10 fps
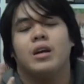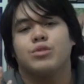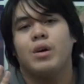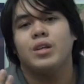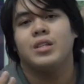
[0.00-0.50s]

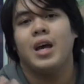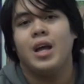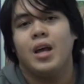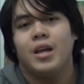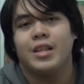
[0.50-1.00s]
As well as
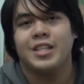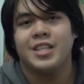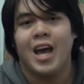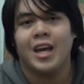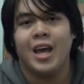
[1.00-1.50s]
that, they
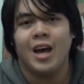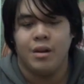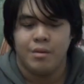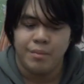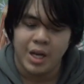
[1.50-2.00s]
tag
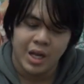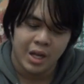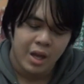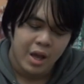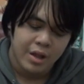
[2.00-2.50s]
out,
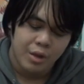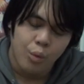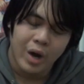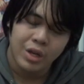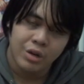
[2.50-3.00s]
meaning
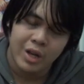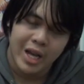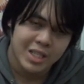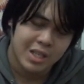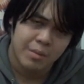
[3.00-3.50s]
one unit
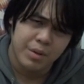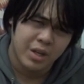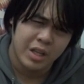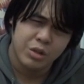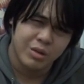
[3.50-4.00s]
has the
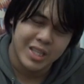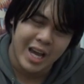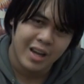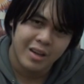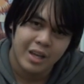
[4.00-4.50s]
ability to
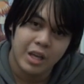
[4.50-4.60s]
attack,